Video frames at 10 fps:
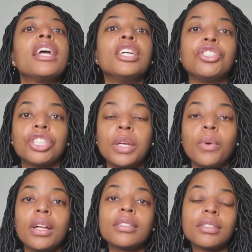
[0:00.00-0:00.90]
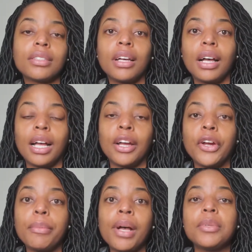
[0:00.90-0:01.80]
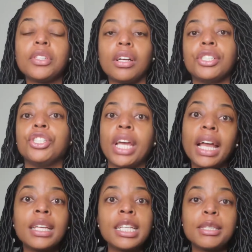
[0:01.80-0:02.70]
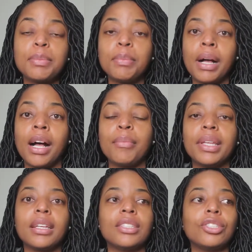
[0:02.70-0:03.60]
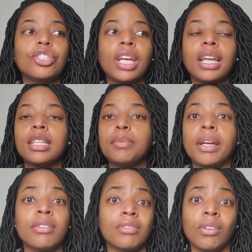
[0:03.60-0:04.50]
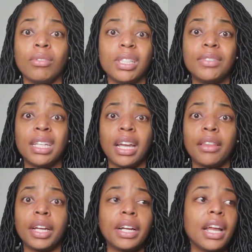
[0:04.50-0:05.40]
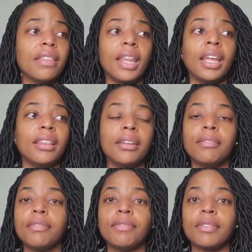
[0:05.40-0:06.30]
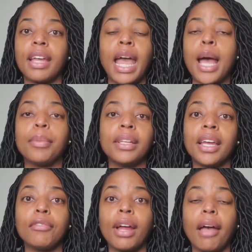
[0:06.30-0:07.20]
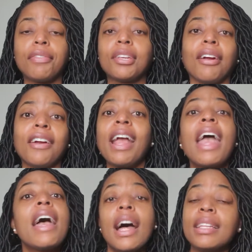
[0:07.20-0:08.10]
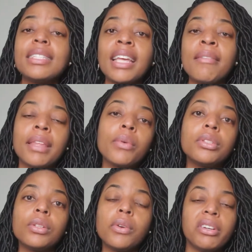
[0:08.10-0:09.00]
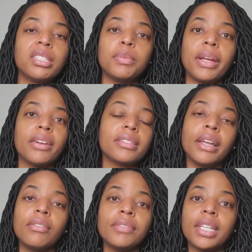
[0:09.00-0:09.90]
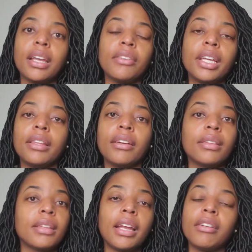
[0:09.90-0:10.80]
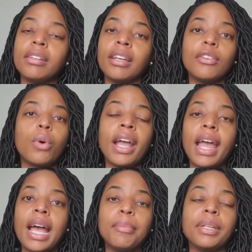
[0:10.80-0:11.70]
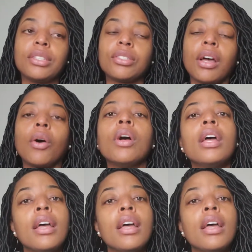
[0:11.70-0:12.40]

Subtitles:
She wants her mom to talk to Jackie's mom because Jackie's parents don't live together and they live happily ever after. And the same thing with Dolores's parents. They don't live together either and they're, like, quite happy. So